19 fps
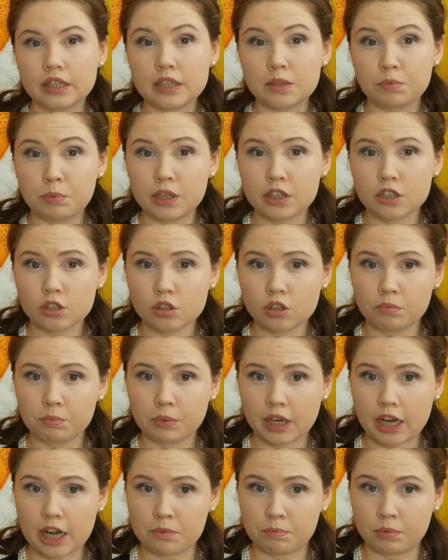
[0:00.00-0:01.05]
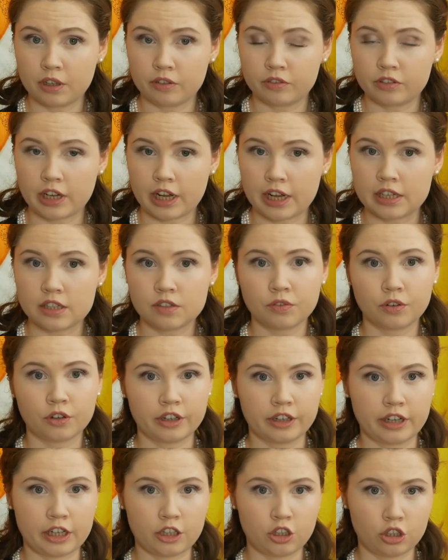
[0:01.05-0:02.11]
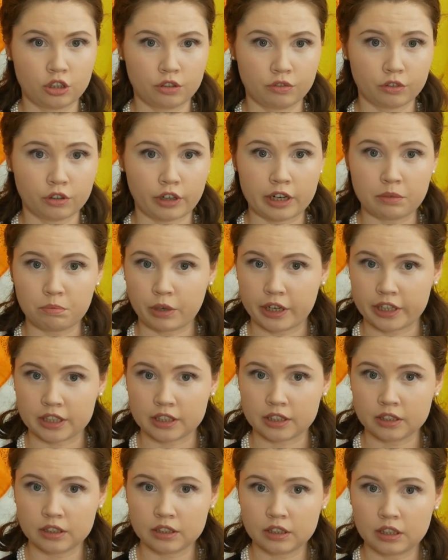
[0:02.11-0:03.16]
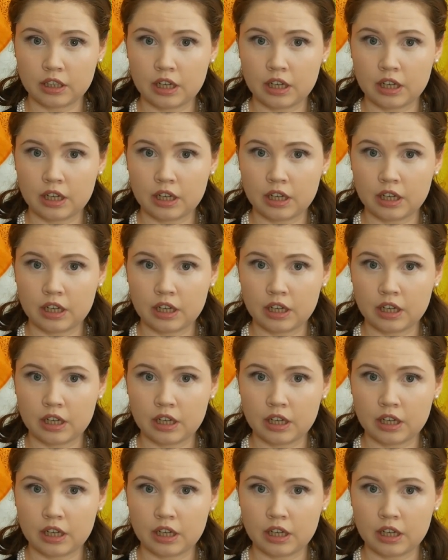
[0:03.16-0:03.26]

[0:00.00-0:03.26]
It's been a sombre couple of days for our nation of Great Britain.